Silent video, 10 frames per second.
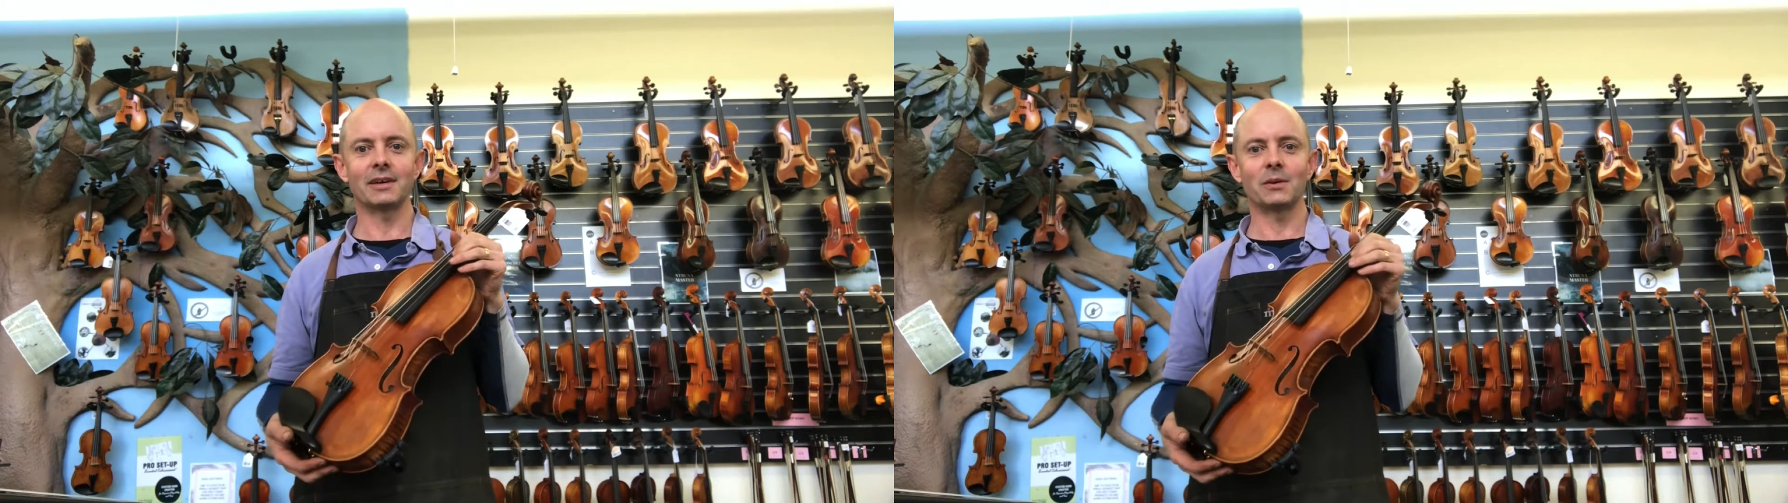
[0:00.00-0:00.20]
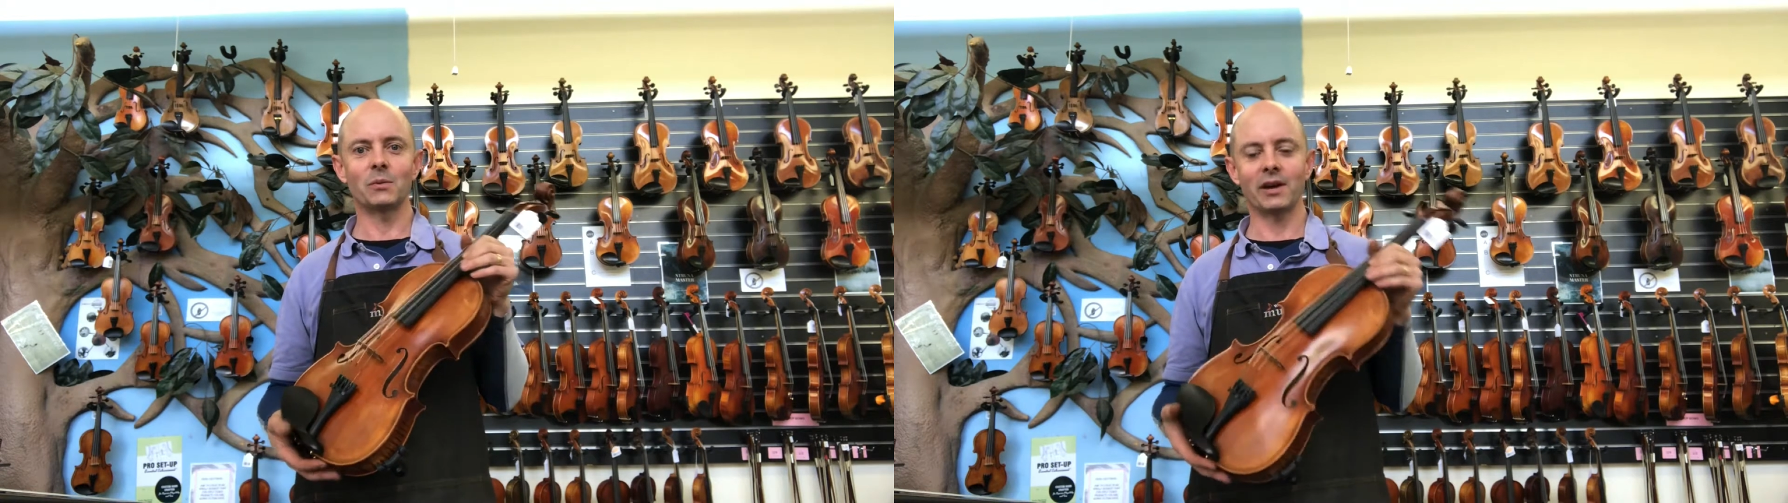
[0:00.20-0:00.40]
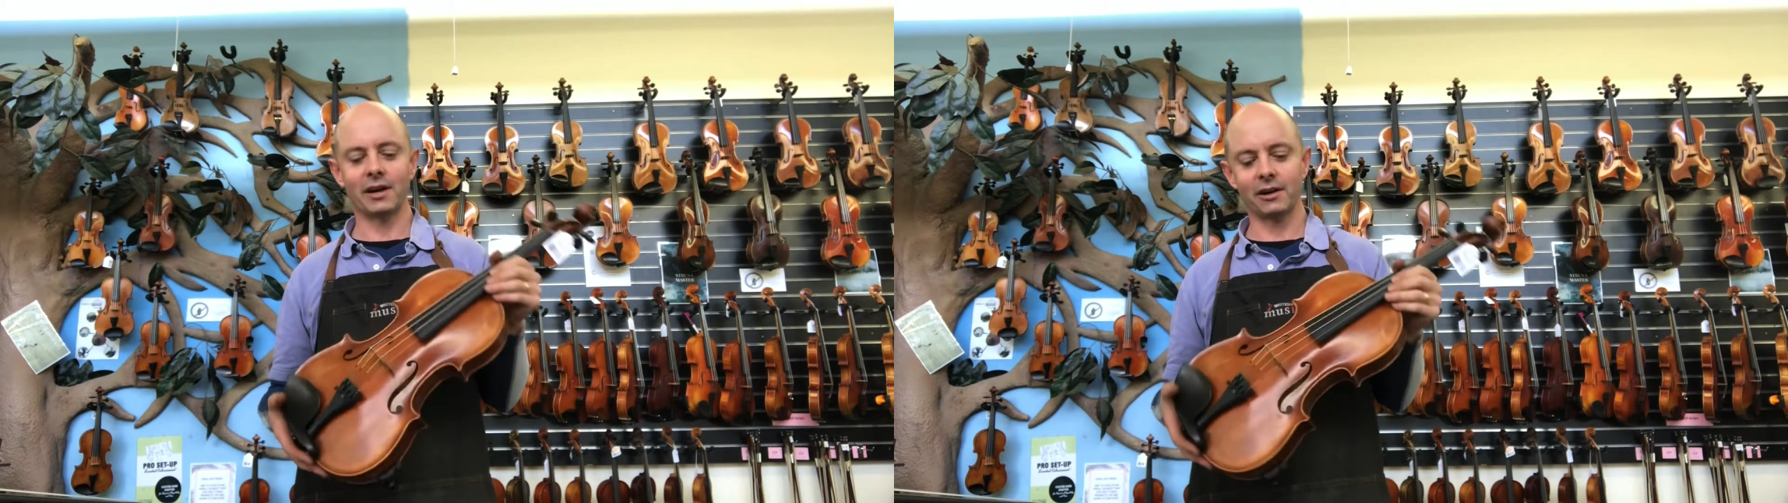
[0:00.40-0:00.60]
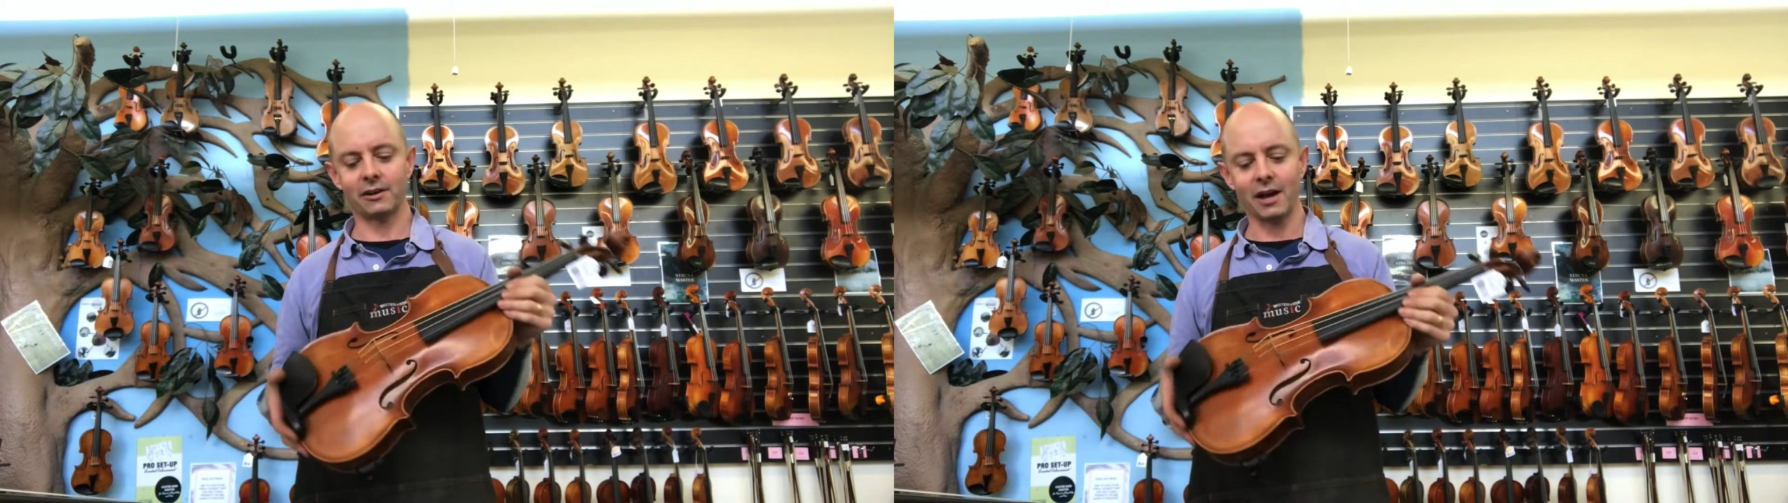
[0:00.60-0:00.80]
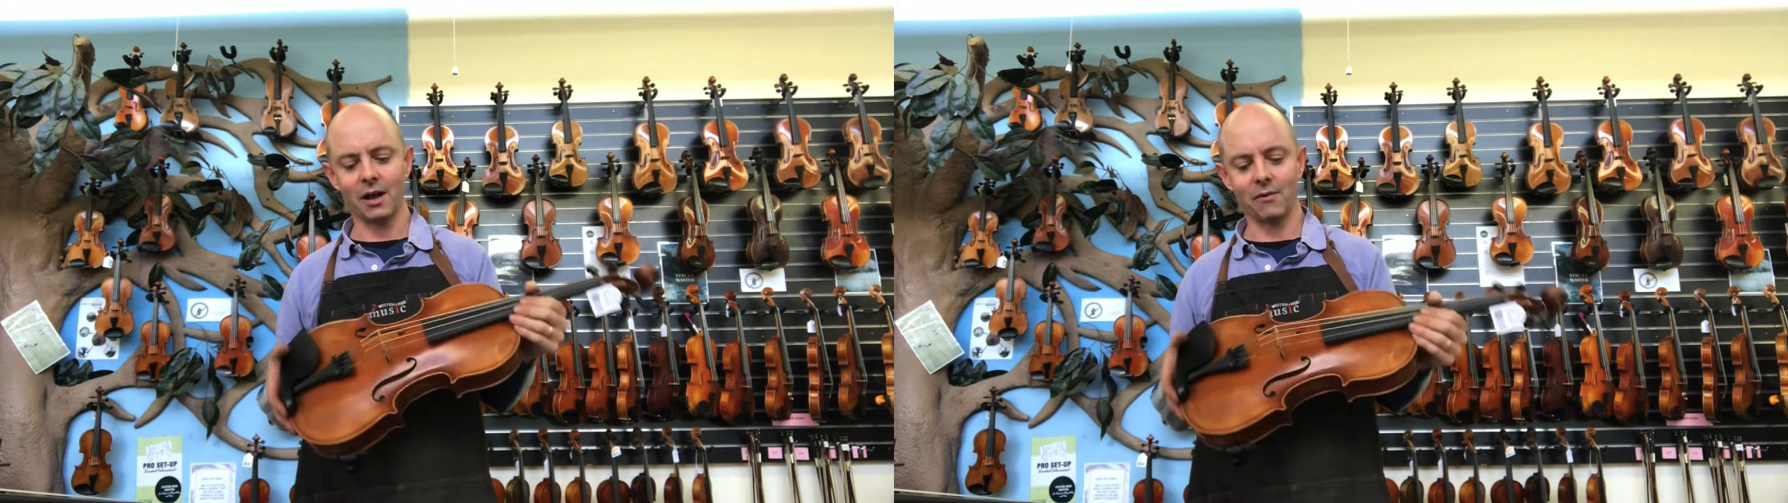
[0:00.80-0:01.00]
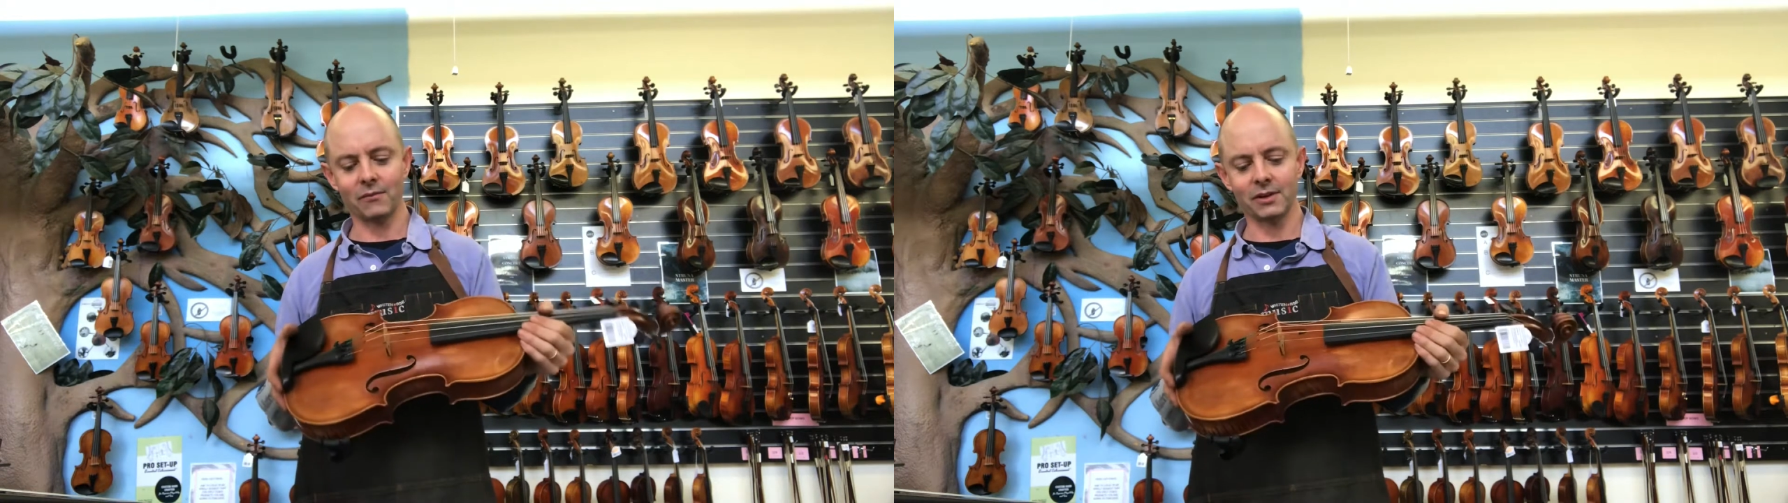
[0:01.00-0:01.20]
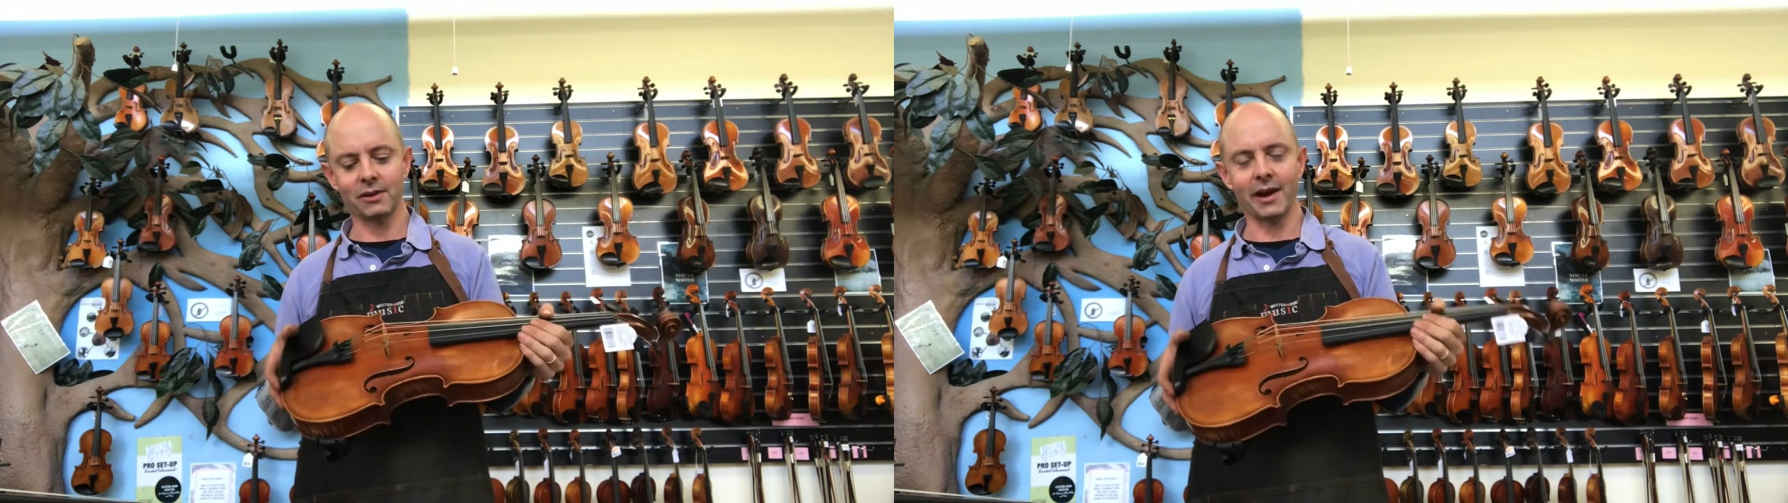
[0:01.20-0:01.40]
where you know,